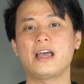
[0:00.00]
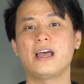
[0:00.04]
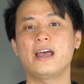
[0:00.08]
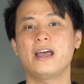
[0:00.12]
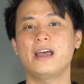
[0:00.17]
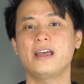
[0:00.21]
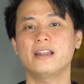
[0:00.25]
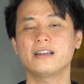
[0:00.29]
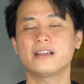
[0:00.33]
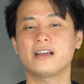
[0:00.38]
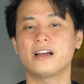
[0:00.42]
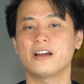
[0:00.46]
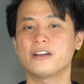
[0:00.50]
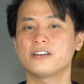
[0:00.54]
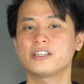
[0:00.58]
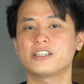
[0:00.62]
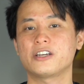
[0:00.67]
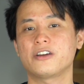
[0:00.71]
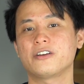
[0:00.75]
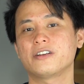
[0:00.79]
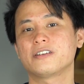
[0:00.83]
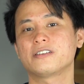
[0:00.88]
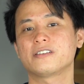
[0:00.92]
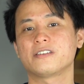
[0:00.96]
and car
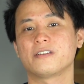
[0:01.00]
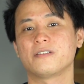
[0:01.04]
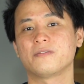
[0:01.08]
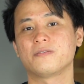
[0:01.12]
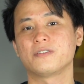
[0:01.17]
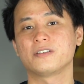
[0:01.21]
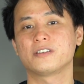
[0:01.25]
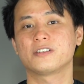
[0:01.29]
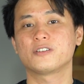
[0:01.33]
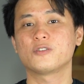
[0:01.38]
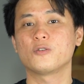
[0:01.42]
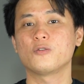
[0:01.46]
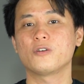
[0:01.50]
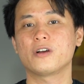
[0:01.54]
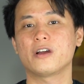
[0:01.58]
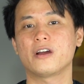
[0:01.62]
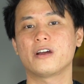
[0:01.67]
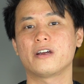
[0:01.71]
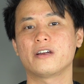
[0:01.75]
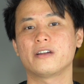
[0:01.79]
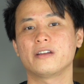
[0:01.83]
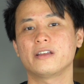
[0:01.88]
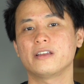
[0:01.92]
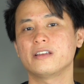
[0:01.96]
sharing service
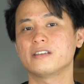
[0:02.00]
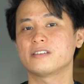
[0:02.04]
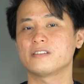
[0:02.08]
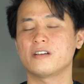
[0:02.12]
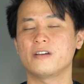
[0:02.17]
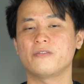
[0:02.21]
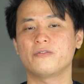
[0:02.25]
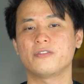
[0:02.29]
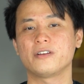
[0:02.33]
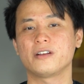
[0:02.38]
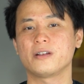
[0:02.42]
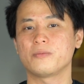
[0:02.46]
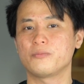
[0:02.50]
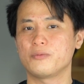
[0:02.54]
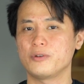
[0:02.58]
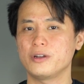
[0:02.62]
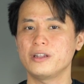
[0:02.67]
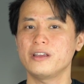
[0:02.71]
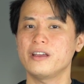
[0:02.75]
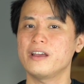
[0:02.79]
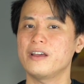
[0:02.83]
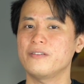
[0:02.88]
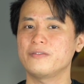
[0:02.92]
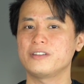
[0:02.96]
SOCAR is offering a
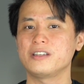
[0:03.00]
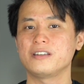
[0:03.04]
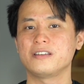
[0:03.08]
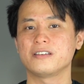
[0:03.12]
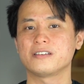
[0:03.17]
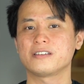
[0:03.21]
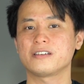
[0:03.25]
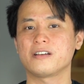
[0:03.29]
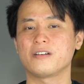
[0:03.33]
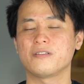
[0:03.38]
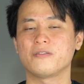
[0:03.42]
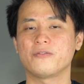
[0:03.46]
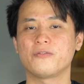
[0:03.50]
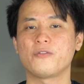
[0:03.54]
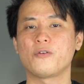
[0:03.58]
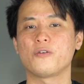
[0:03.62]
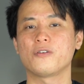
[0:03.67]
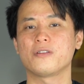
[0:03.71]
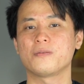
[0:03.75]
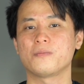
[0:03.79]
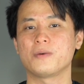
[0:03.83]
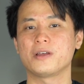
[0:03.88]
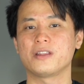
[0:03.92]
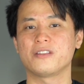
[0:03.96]
pretty hefty discount
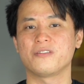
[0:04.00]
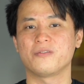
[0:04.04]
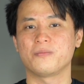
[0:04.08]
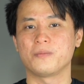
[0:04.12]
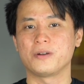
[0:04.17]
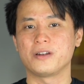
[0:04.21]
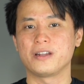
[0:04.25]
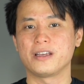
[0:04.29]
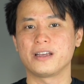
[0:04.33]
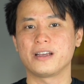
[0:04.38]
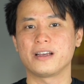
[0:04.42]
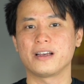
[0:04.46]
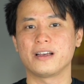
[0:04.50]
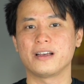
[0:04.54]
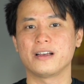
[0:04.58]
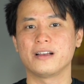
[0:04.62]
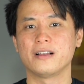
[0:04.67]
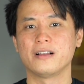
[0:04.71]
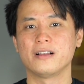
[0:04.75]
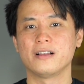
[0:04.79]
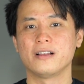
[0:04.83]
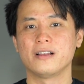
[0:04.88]
for the month of Merdeka.